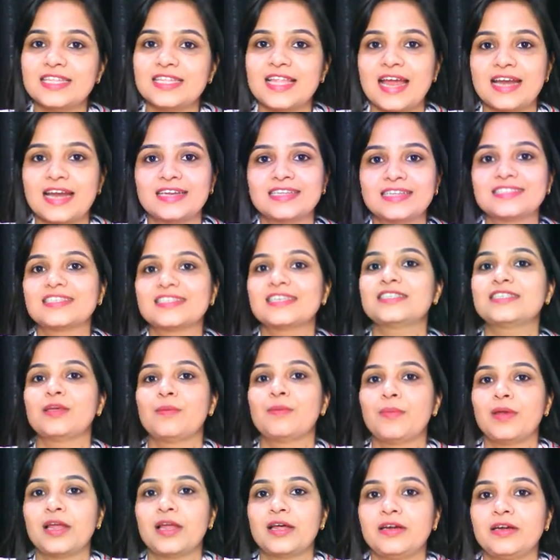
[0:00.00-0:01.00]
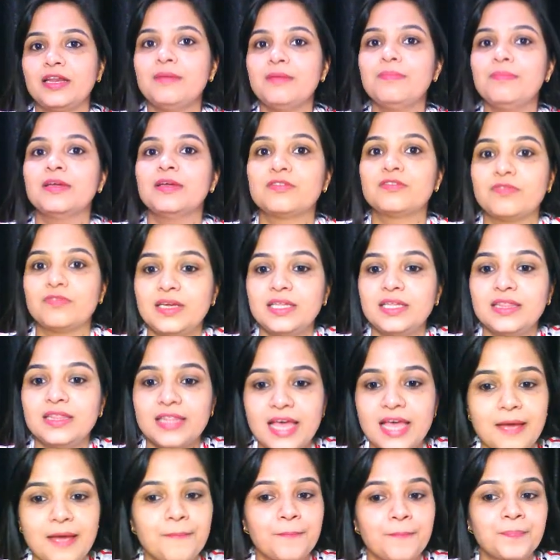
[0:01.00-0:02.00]
that is the similarity between
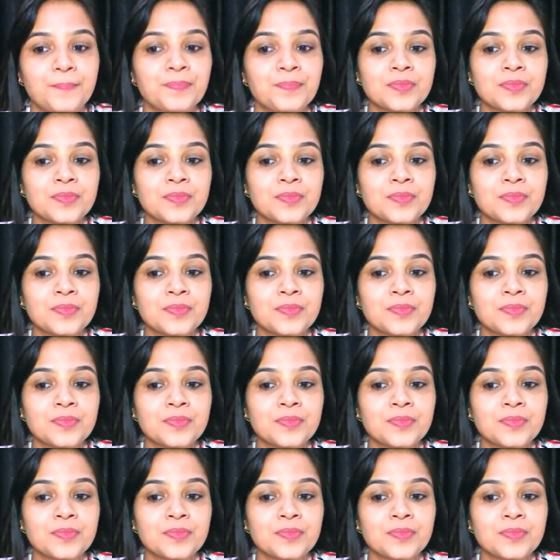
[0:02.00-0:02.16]
them.